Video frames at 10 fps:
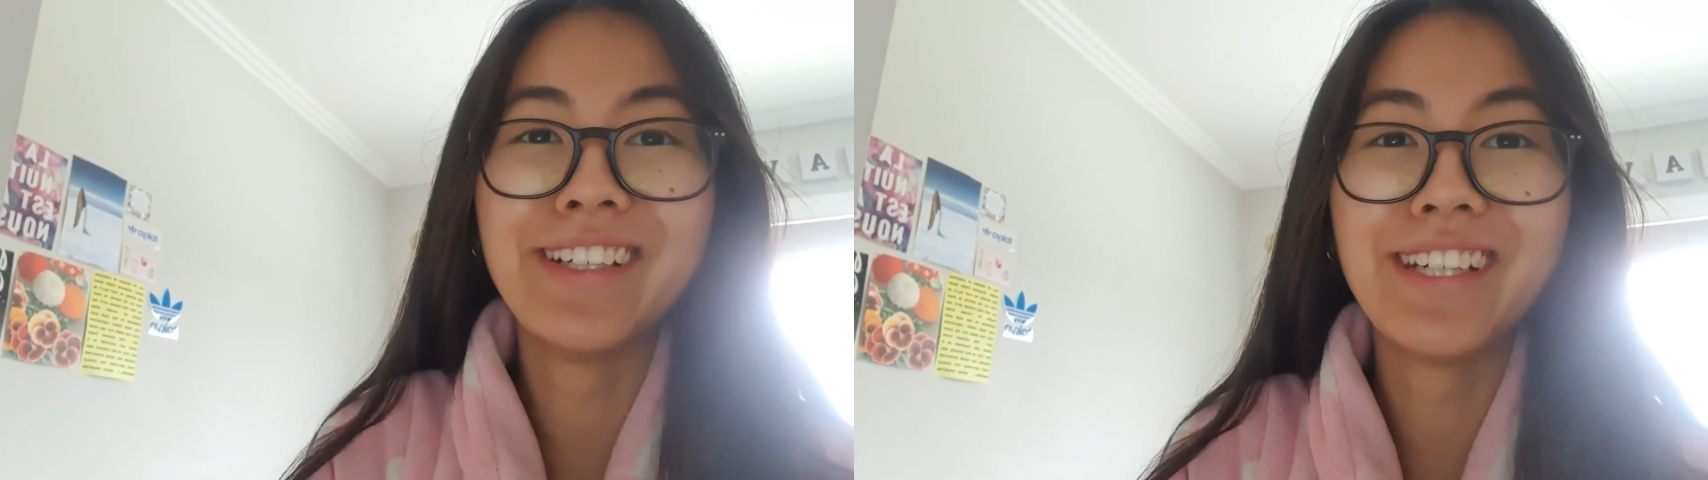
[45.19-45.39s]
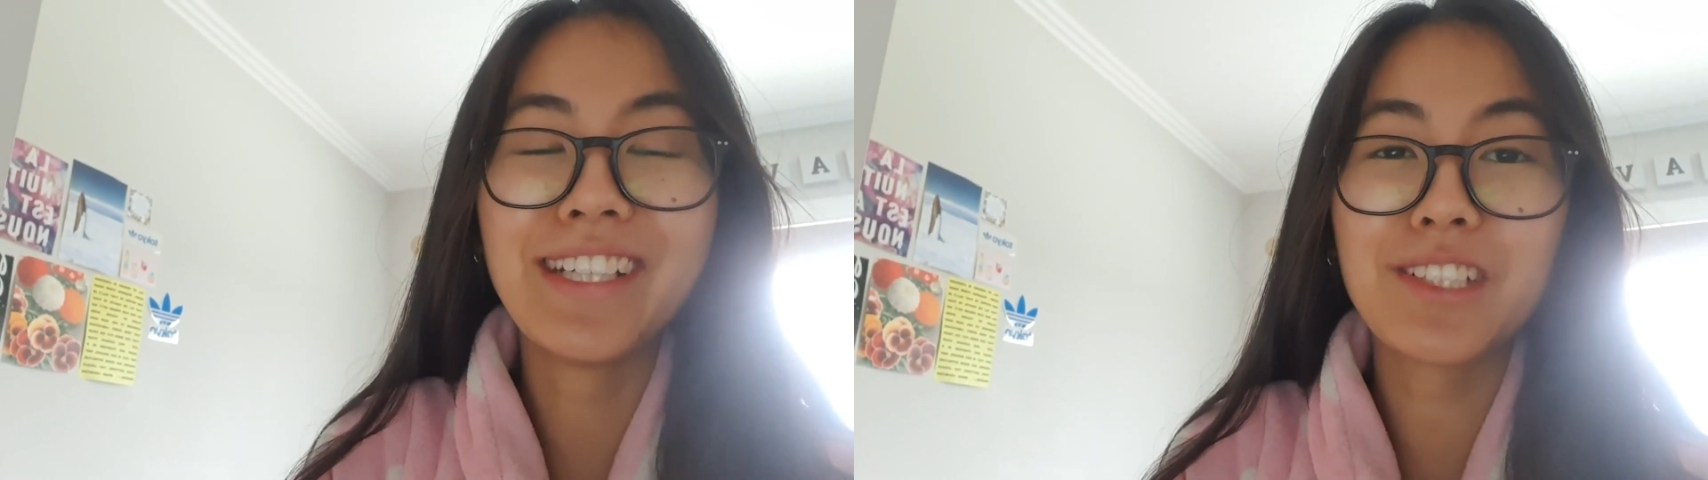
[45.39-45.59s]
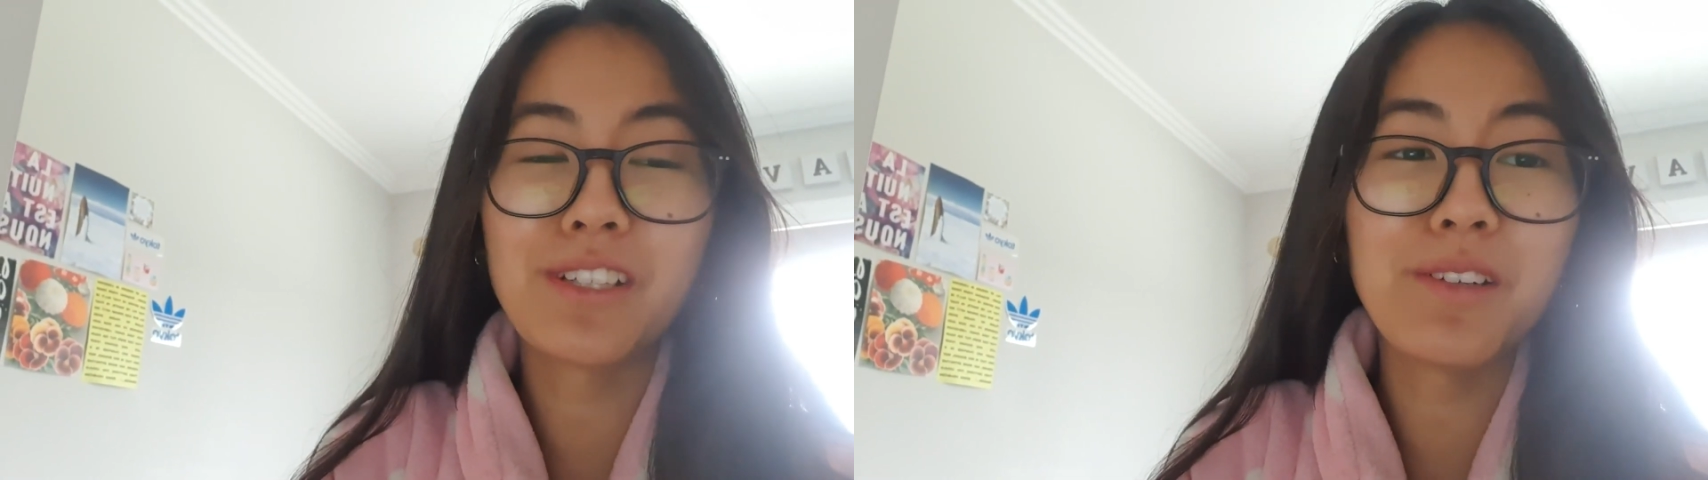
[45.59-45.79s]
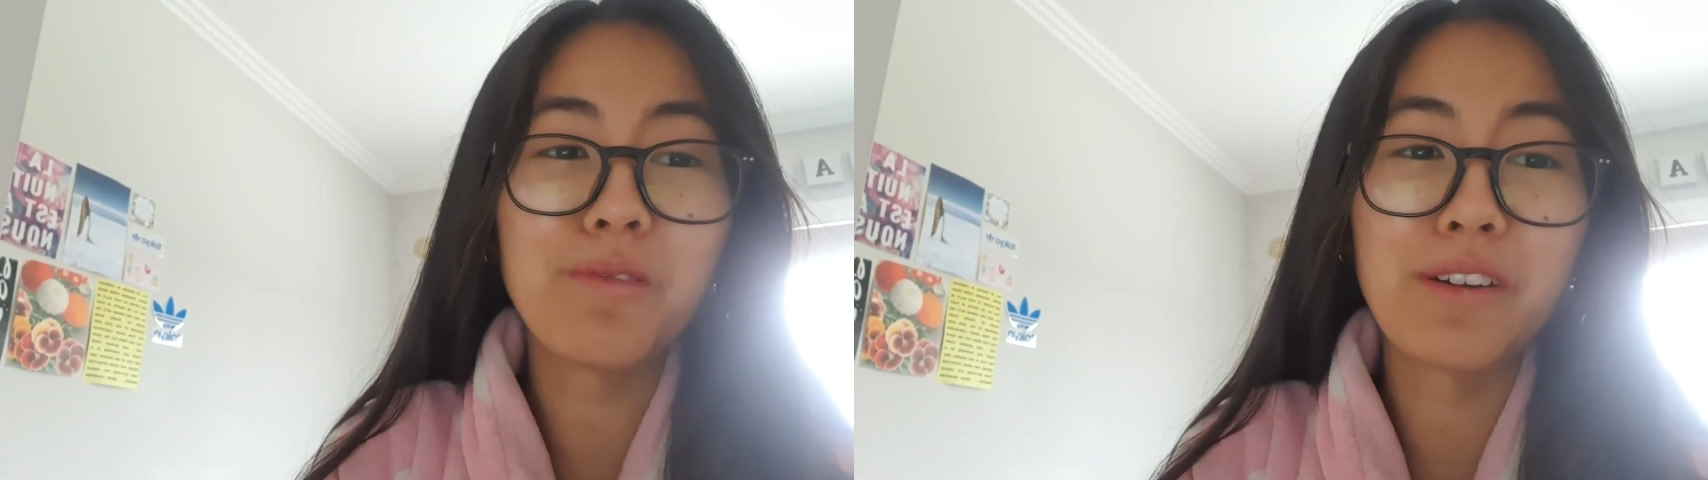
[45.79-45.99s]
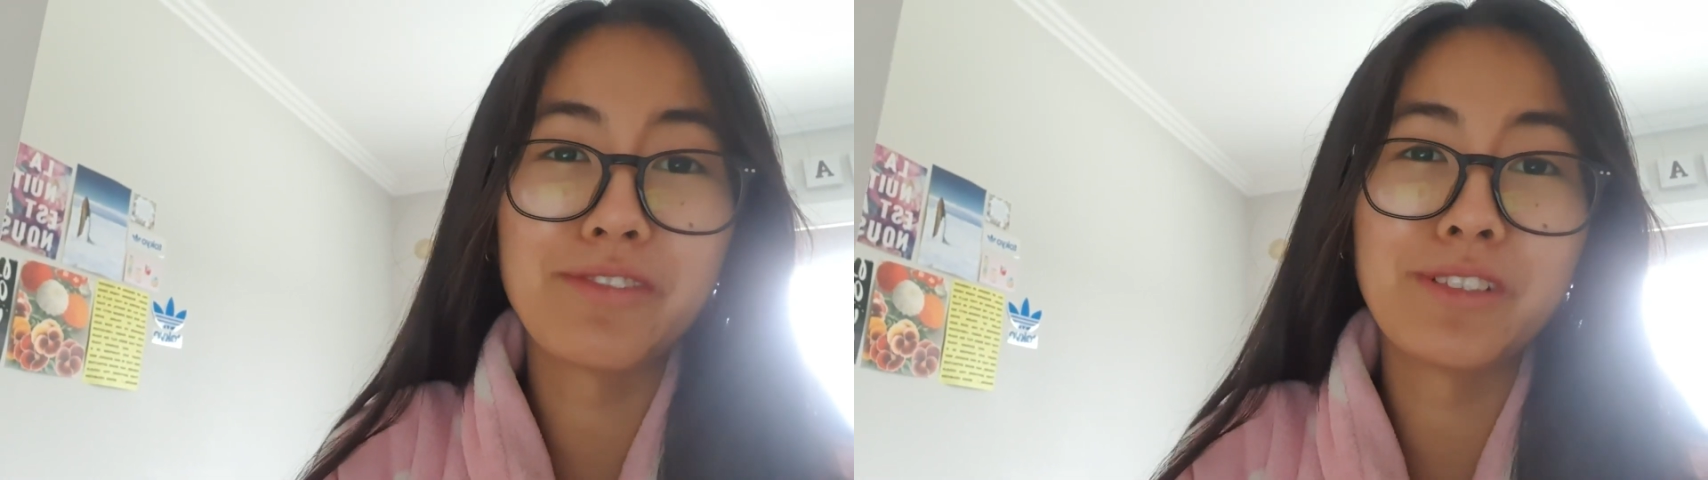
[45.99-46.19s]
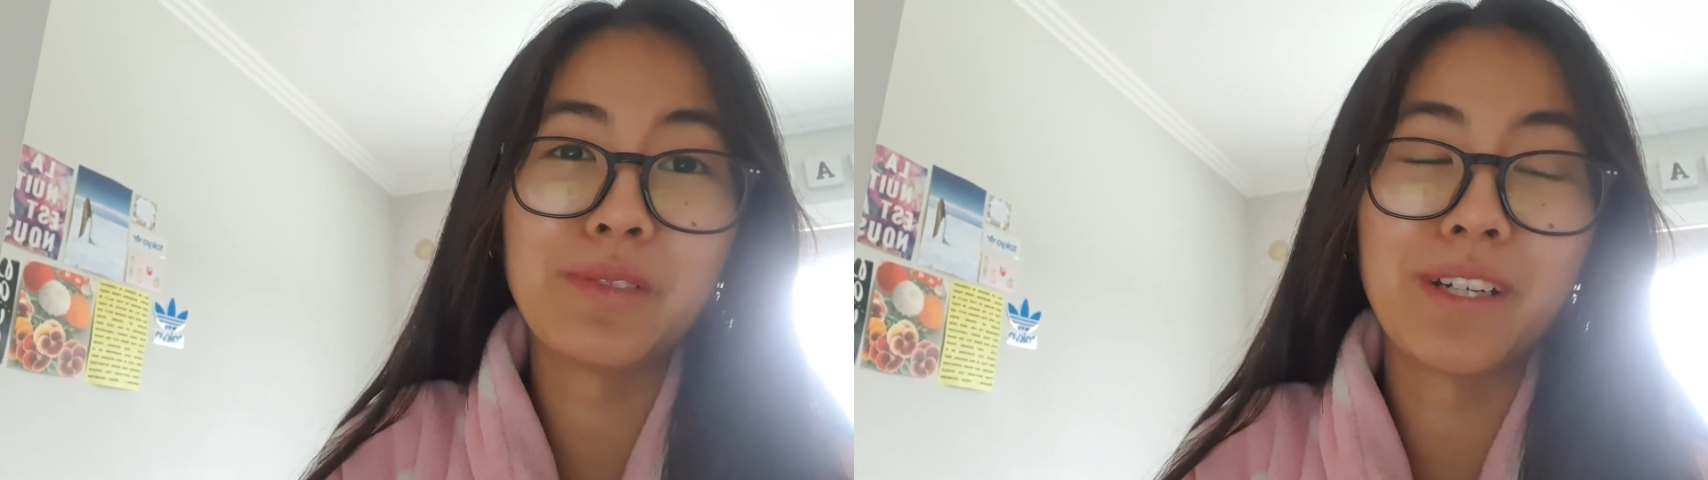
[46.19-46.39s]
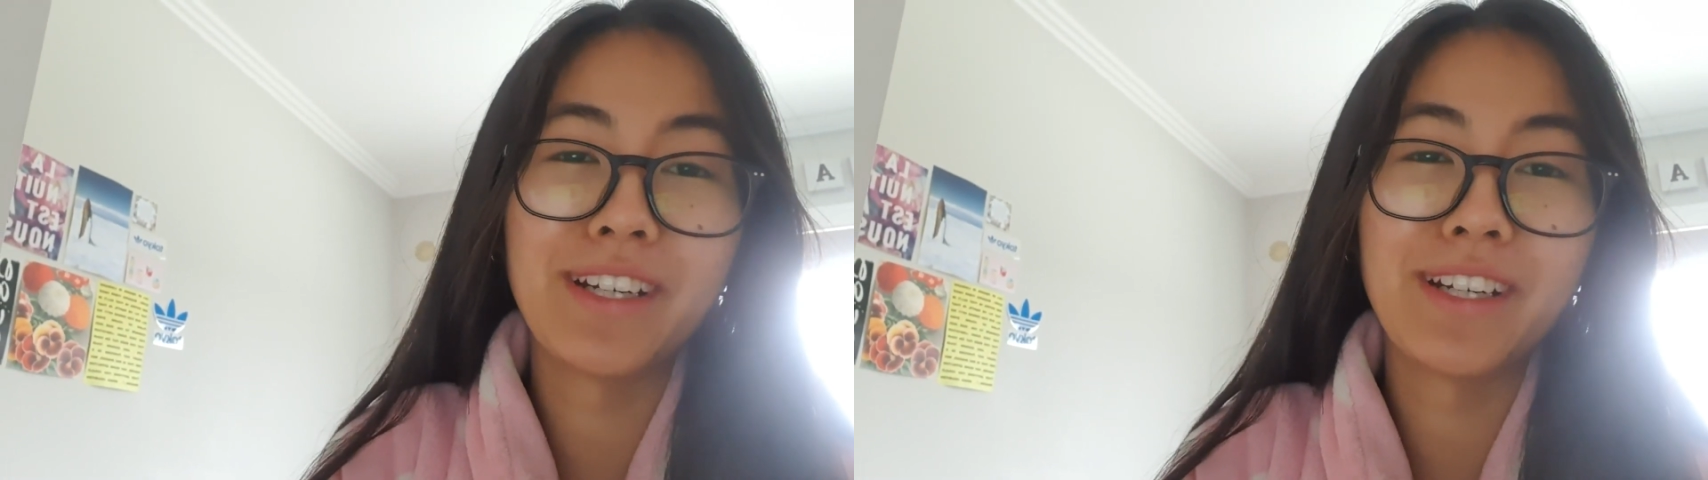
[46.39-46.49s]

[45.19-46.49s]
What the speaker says: It's already 1:41.